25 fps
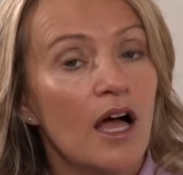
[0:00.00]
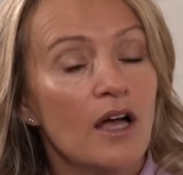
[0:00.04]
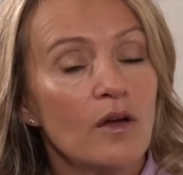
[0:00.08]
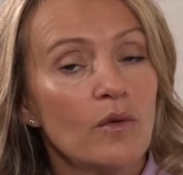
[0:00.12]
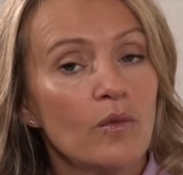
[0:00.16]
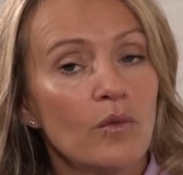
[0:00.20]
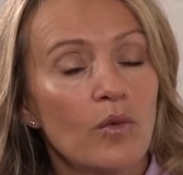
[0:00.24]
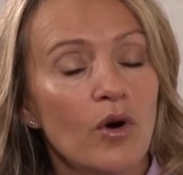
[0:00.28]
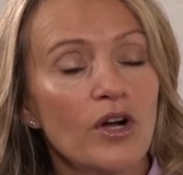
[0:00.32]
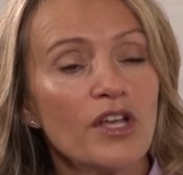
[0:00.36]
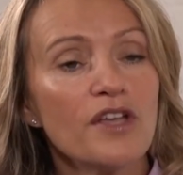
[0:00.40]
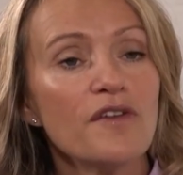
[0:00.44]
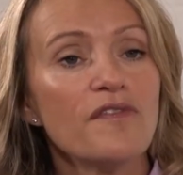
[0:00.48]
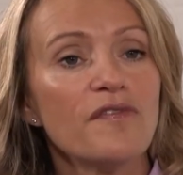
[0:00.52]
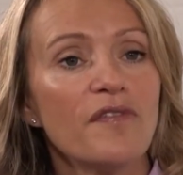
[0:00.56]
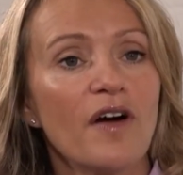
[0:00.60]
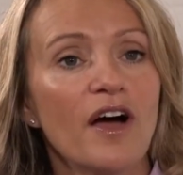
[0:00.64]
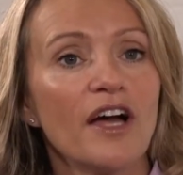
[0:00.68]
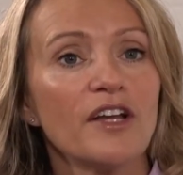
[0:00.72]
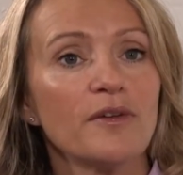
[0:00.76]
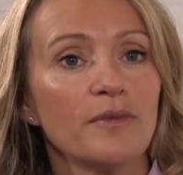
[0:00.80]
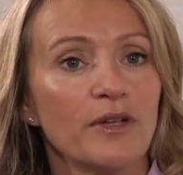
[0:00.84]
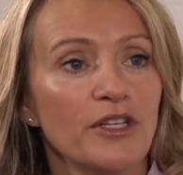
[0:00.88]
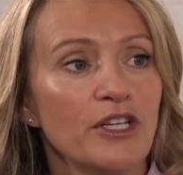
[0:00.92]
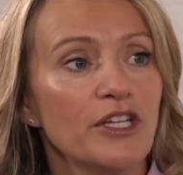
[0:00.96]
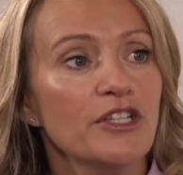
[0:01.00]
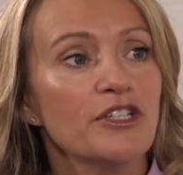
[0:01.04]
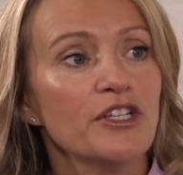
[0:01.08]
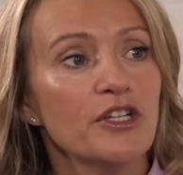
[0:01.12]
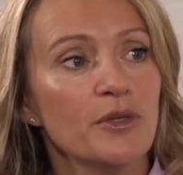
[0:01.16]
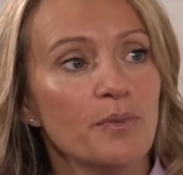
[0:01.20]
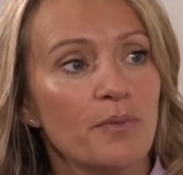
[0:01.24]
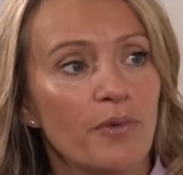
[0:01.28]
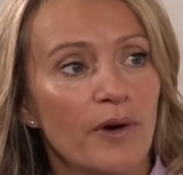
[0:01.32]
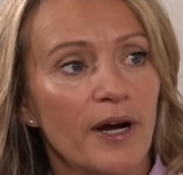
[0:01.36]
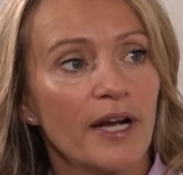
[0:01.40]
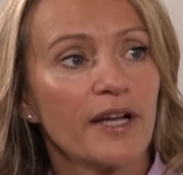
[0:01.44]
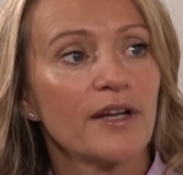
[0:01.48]
What you find when you do
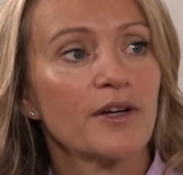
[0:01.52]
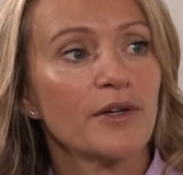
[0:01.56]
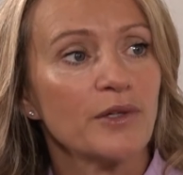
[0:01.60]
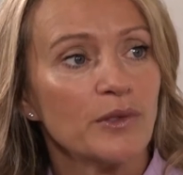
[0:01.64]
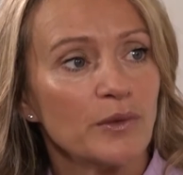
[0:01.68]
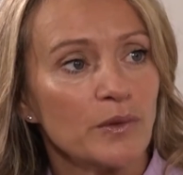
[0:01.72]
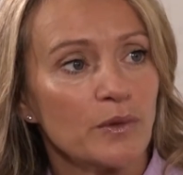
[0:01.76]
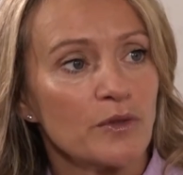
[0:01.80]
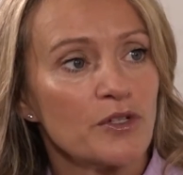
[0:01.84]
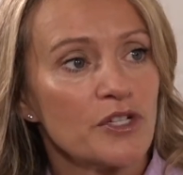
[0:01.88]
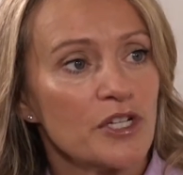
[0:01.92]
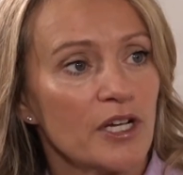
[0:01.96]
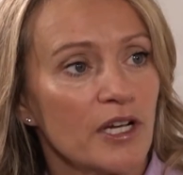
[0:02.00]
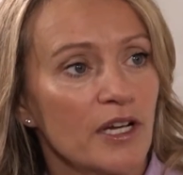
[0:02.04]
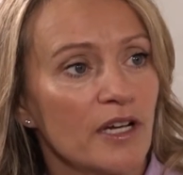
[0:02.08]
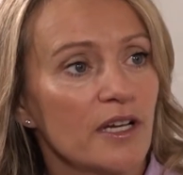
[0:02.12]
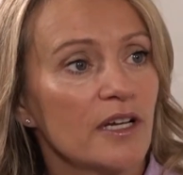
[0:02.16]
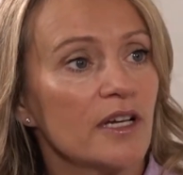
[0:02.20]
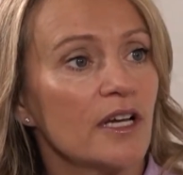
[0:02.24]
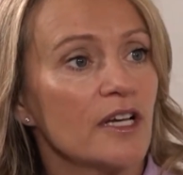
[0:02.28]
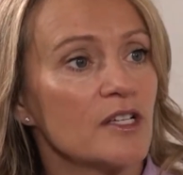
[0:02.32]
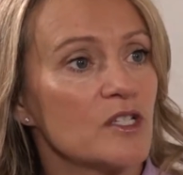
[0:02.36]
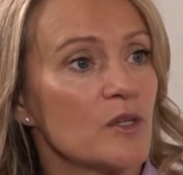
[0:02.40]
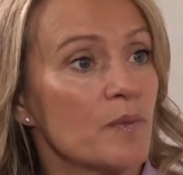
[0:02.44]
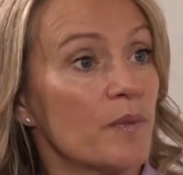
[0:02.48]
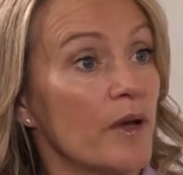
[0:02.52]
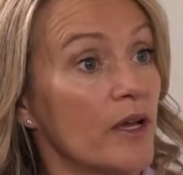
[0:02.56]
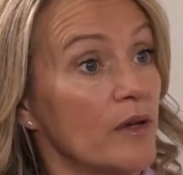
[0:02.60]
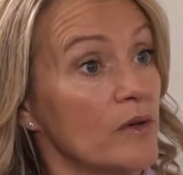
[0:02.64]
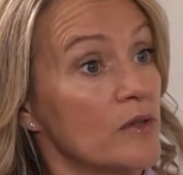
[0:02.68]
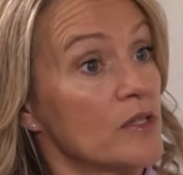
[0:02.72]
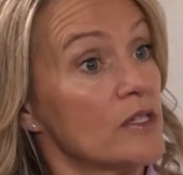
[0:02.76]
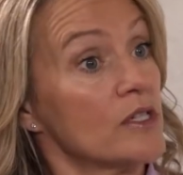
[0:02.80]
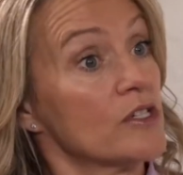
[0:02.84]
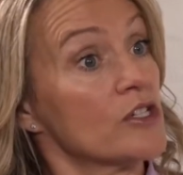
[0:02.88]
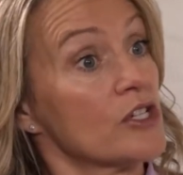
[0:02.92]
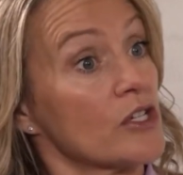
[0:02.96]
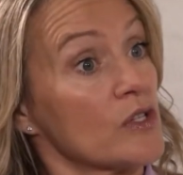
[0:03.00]
brand culture as
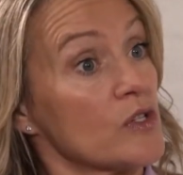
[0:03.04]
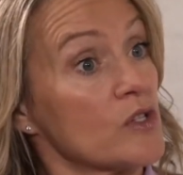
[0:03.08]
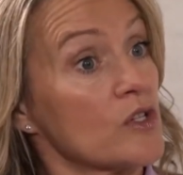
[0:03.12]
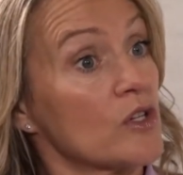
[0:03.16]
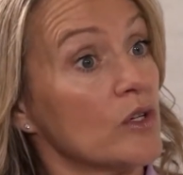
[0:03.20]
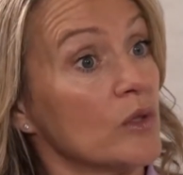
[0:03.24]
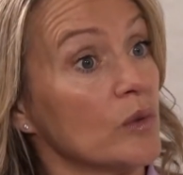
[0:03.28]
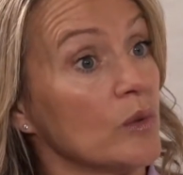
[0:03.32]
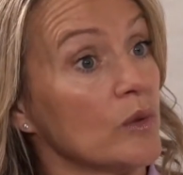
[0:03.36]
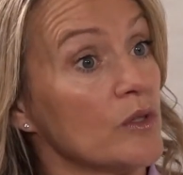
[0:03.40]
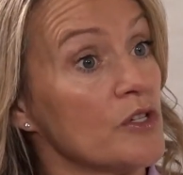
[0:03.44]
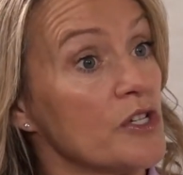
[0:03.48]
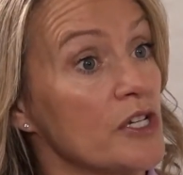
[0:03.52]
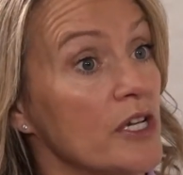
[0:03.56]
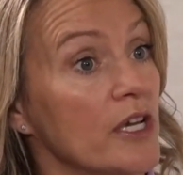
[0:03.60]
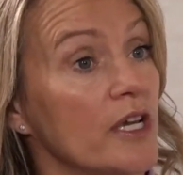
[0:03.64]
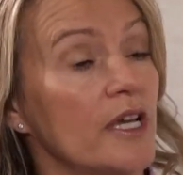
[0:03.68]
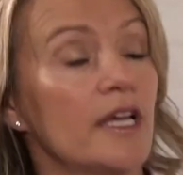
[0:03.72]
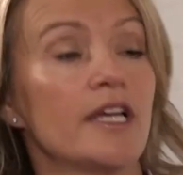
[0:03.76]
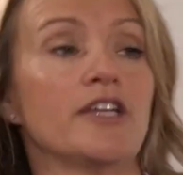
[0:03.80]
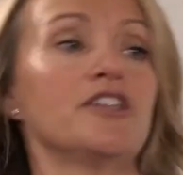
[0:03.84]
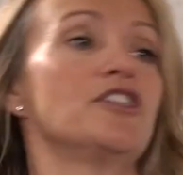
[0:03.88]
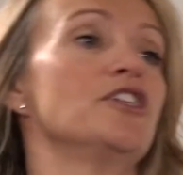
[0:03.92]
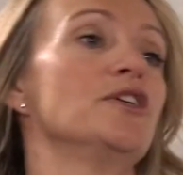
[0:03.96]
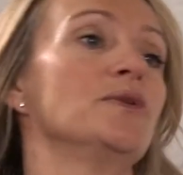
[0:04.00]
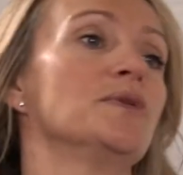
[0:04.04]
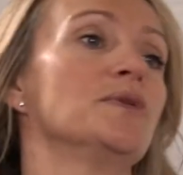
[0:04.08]
opposed to just culture is you